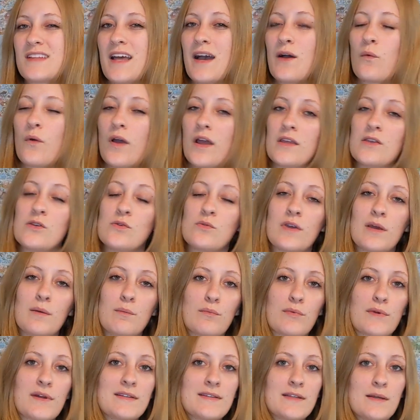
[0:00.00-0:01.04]
That way you
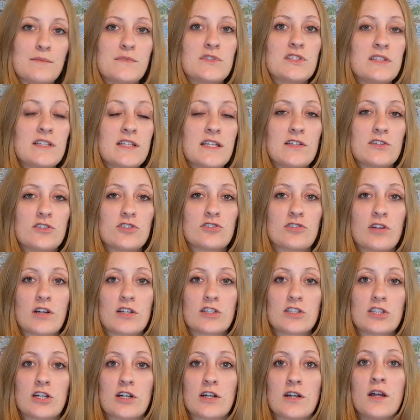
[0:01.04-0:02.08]
can bring them to the
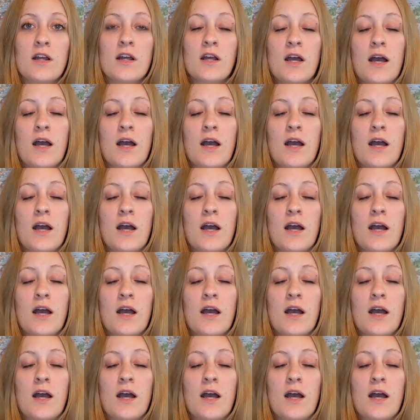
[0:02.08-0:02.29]
instructor